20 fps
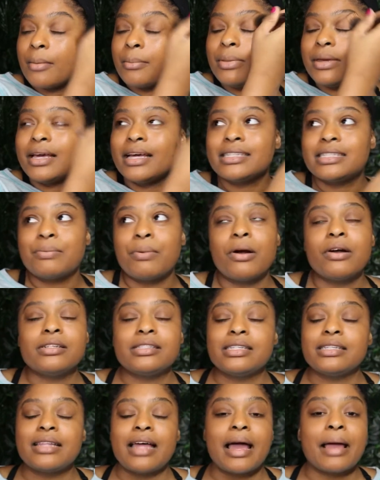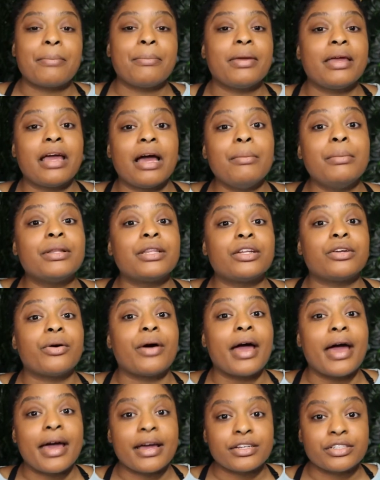Because a person like me, I'm a little
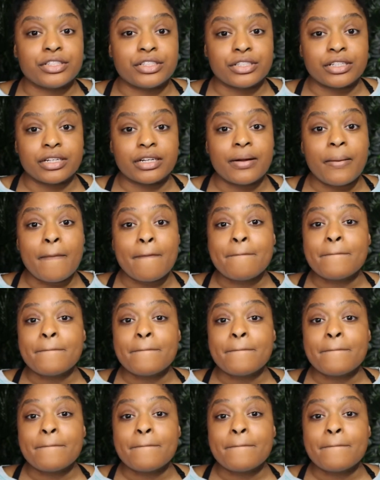extra.